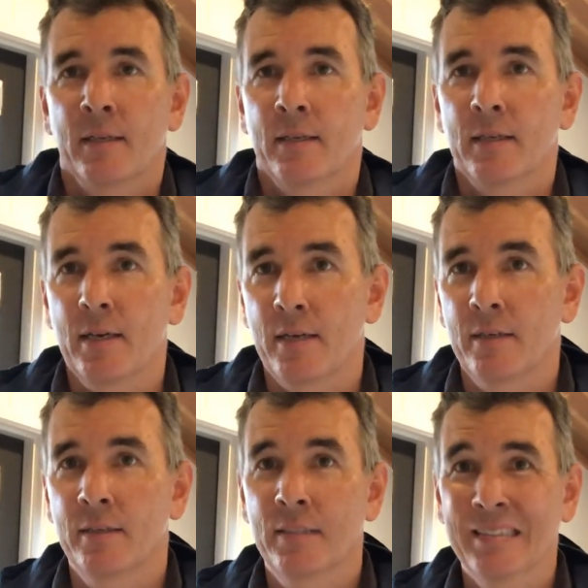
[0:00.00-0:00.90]
Now,
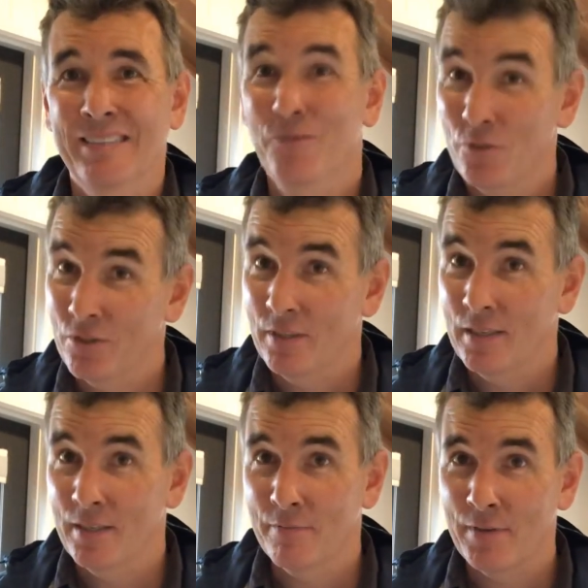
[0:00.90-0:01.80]

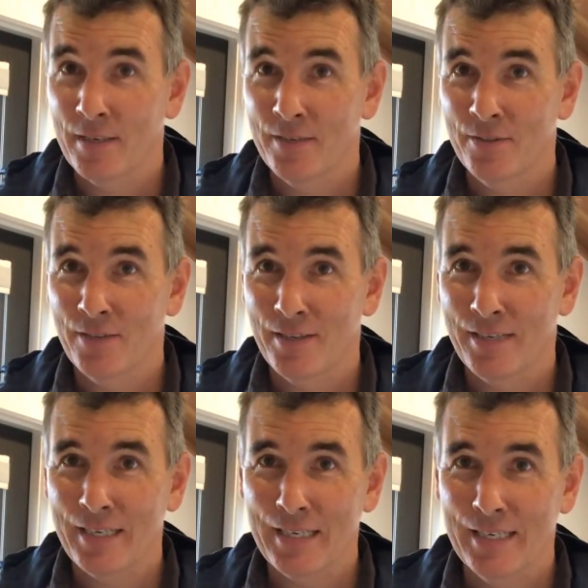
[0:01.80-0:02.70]
unfortunately, the rain has
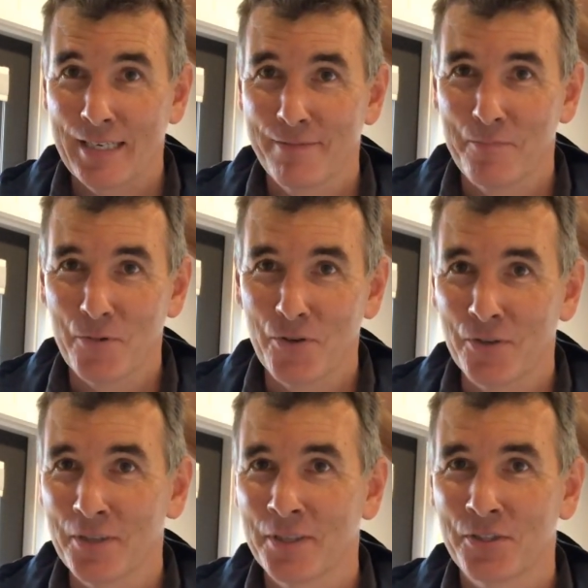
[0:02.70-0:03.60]
started kicking even
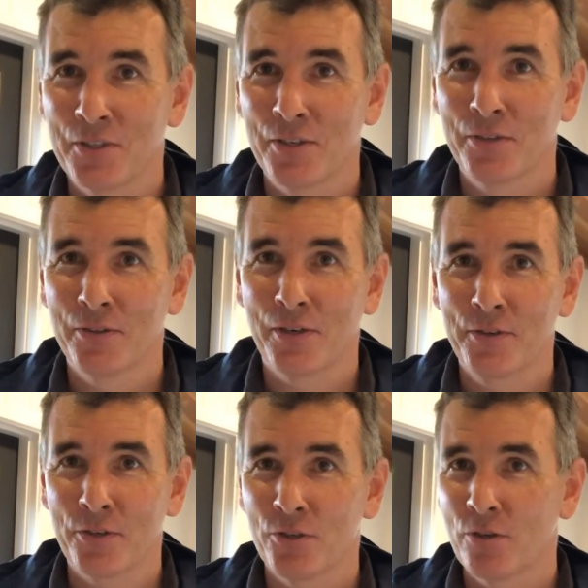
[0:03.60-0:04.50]
more, so
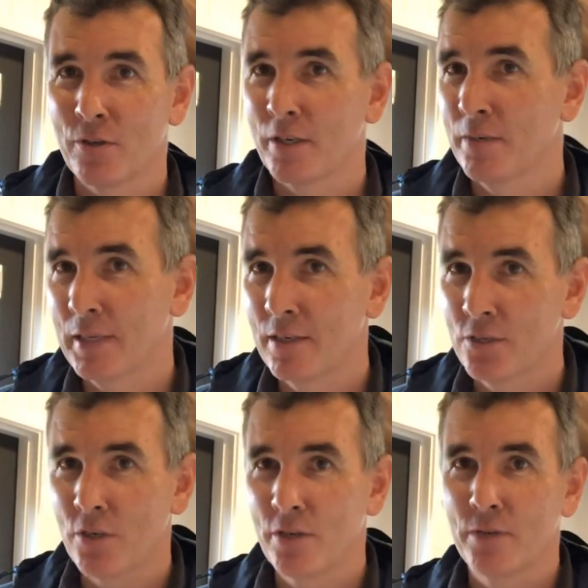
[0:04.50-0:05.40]
I'm not sure I'm going to be able
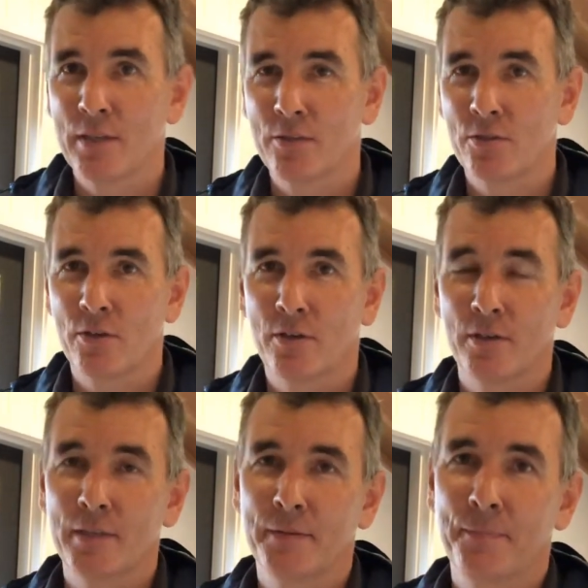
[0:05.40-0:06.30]
to show you
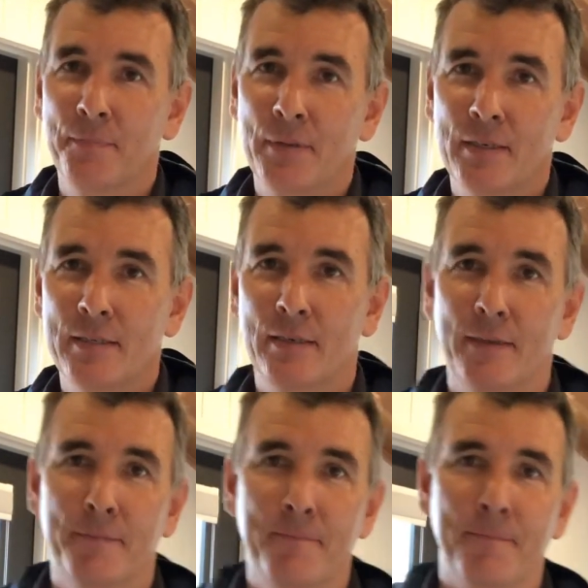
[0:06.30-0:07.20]
outside, but
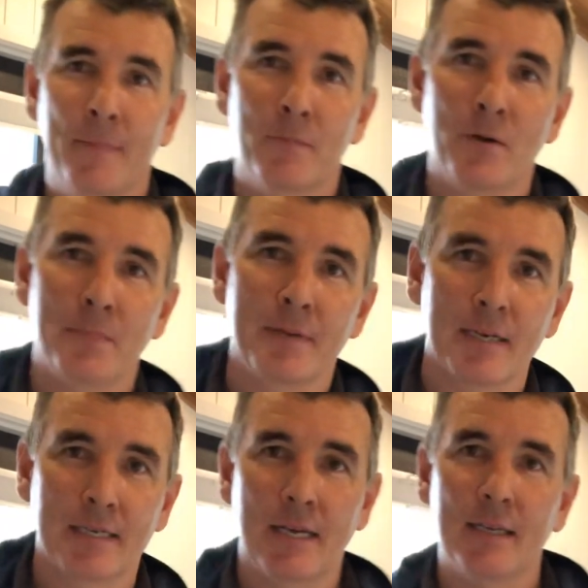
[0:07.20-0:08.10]
I might be
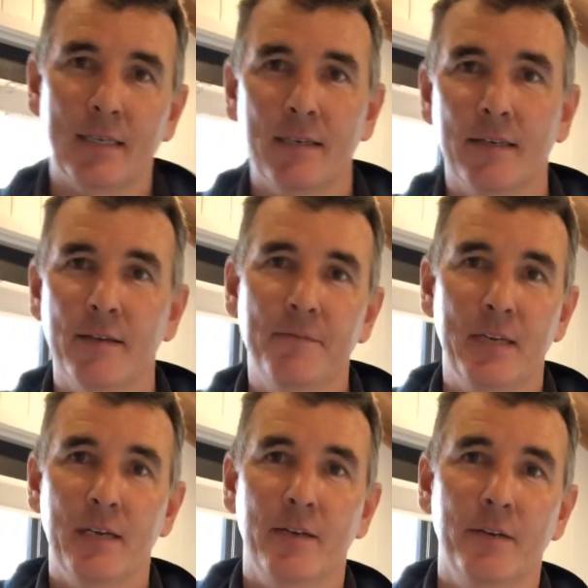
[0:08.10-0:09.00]
able to cut in a
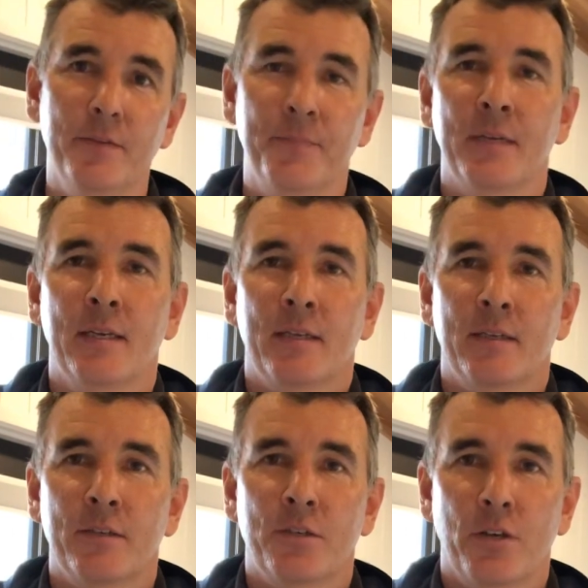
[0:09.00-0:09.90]
video
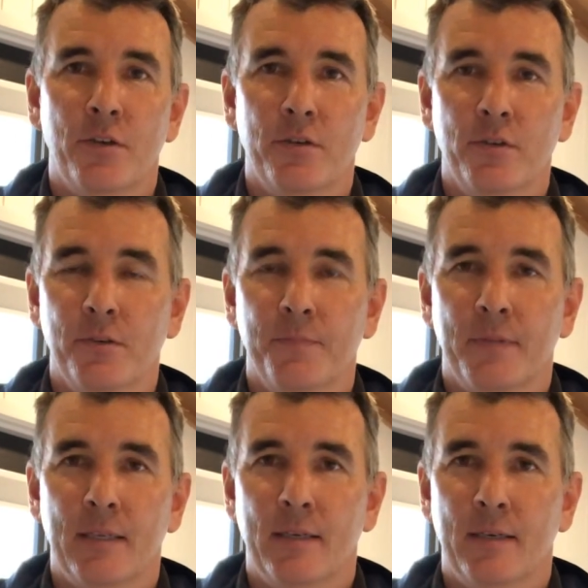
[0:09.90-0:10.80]
to show you.
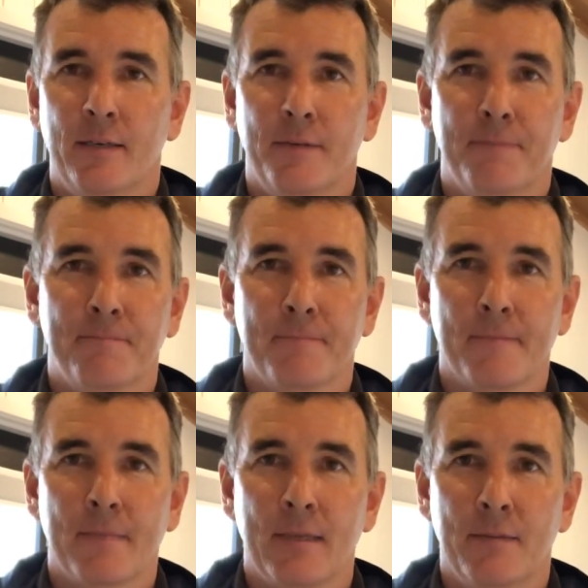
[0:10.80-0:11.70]

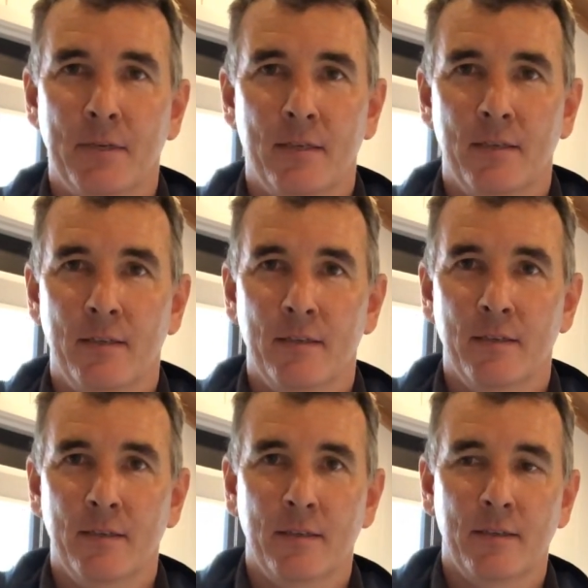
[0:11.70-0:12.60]
But
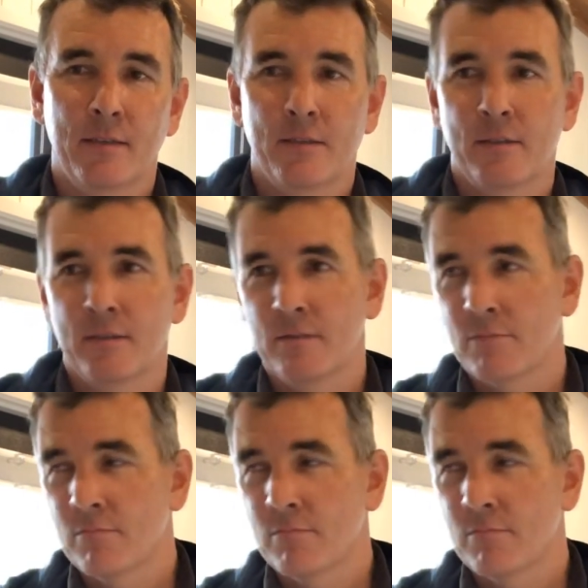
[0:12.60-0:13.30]
it's,